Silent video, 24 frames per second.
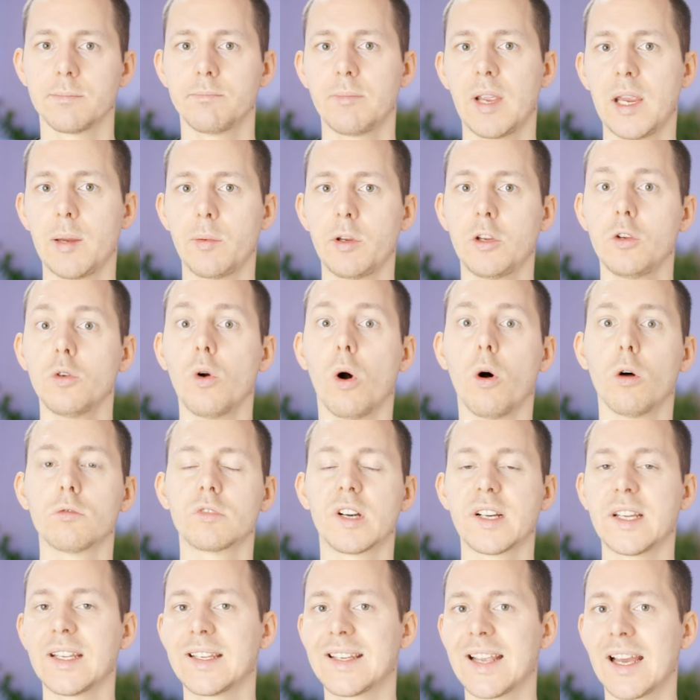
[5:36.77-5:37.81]
Maybe you
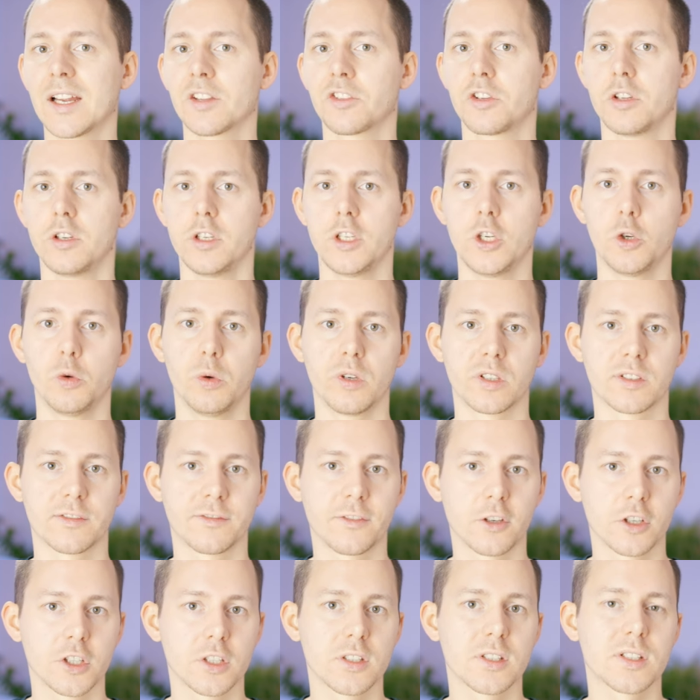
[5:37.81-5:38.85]
already get the newest
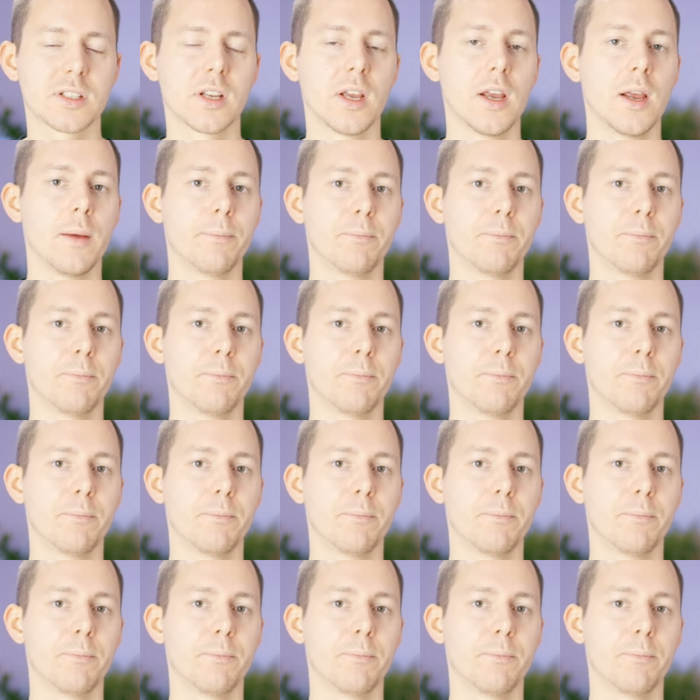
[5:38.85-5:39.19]
versions,